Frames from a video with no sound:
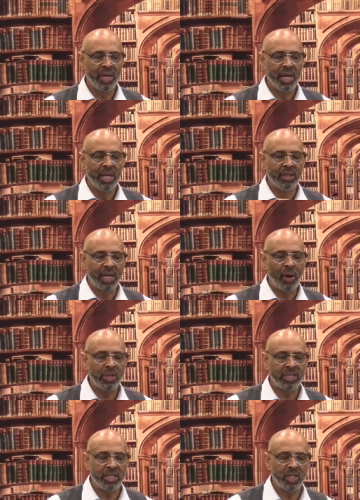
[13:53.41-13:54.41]
Look at what it says
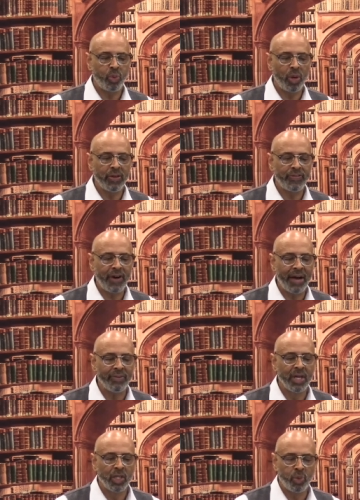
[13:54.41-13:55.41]
in 25,
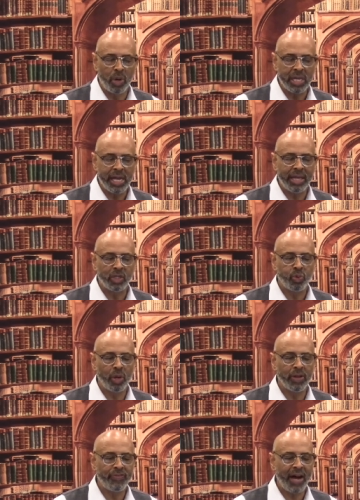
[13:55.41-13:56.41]
28 and
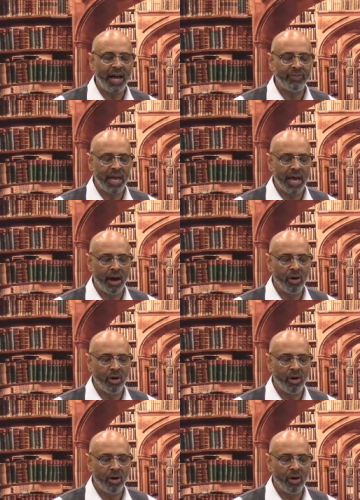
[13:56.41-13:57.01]
25 now.